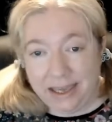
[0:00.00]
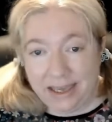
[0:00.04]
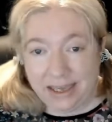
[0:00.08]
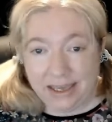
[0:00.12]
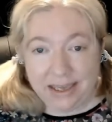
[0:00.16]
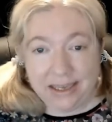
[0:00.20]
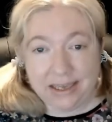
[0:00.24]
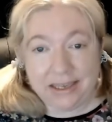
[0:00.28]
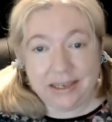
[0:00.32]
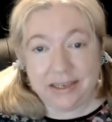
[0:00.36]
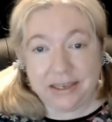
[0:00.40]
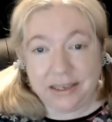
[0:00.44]

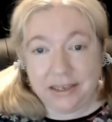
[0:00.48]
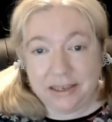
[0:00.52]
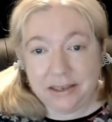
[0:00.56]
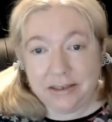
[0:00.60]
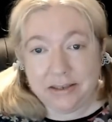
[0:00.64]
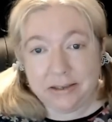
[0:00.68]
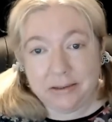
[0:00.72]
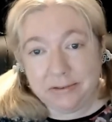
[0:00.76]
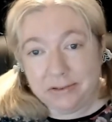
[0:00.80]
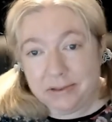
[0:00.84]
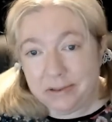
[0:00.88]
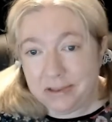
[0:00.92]

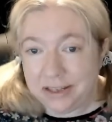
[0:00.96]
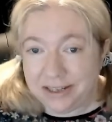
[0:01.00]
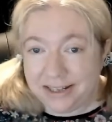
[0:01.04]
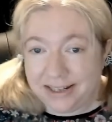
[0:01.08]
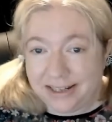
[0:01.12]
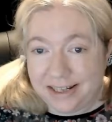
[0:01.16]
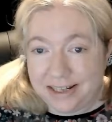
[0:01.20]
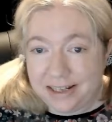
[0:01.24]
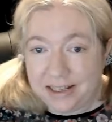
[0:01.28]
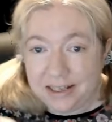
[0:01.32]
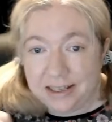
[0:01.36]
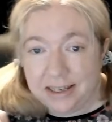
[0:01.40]
is
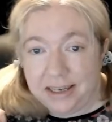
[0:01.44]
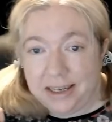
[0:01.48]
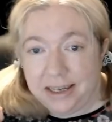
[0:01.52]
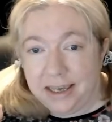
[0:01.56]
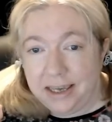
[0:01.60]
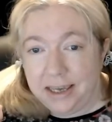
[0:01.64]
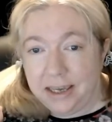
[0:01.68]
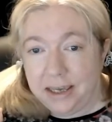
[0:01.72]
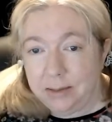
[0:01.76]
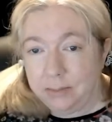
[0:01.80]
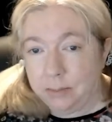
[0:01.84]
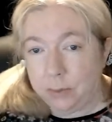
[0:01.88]

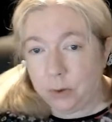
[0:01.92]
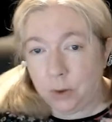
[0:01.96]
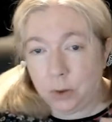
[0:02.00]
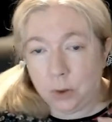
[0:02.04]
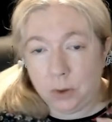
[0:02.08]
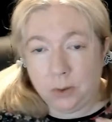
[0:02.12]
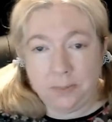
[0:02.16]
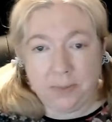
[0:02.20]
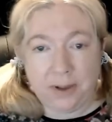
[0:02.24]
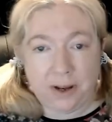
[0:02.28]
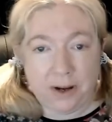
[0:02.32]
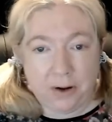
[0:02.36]

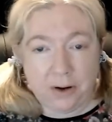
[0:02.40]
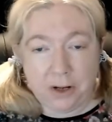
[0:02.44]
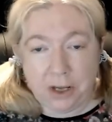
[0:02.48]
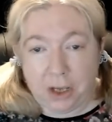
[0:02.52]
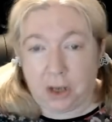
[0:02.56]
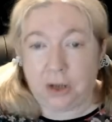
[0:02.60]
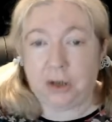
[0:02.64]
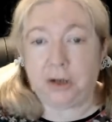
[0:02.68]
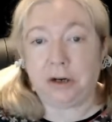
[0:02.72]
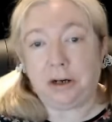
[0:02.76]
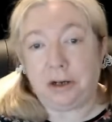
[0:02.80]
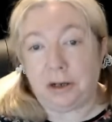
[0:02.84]
Burberry
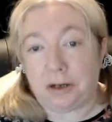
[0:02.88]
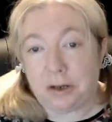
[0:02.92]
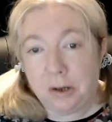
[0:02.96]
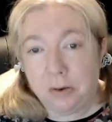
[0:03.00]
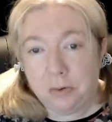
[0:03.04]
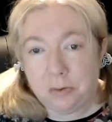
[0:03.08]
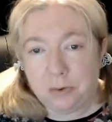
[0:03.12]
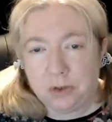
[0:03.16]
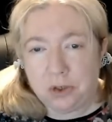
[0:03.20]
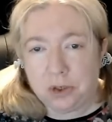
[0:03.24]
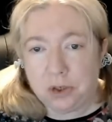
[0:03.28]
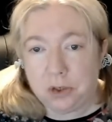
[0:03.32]
Her,
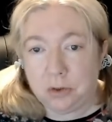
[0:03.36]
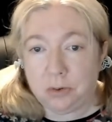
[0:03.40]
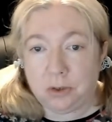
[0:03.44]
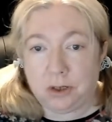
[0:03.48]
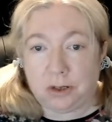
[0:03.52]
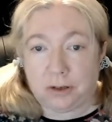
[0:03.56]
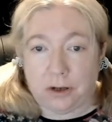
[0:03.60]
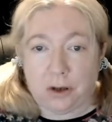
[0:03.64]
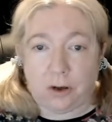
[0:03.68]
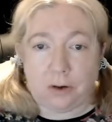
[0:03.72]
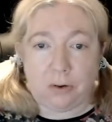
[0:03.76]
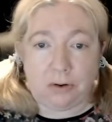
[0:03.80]
which you would
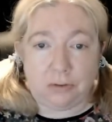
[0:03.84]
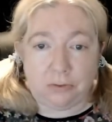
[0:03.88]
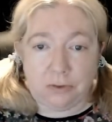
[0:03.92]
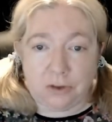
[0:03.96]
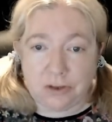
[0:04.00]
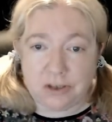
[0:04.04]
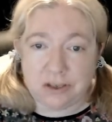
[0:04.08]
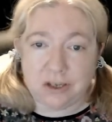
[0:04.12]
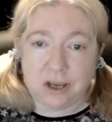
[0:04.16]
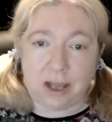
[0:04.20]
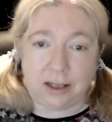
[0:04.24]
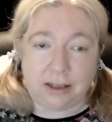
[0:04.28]
have known if you
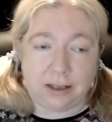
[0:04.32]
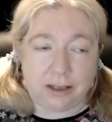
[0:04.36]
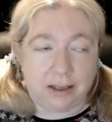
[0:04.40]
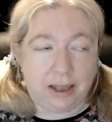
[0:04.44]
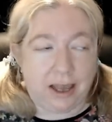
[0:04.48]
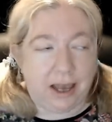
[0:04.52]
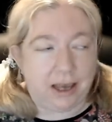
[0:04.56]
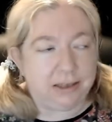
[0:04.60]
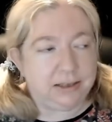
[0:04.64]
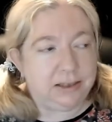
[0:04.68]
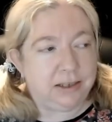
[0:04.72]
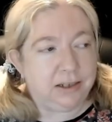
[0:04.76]
saw the
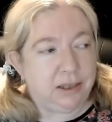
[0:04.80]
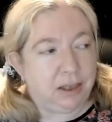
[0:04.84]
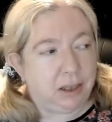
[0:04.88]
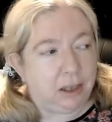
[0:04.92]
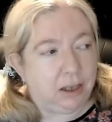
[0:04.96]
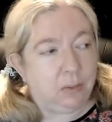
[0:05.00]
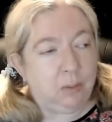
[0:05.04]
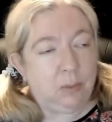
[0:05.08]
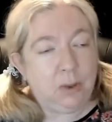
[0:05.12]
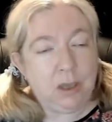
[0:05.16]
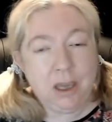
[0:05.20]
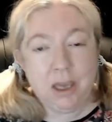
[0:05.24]
last
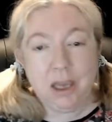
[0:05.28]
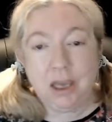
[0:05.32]
clip.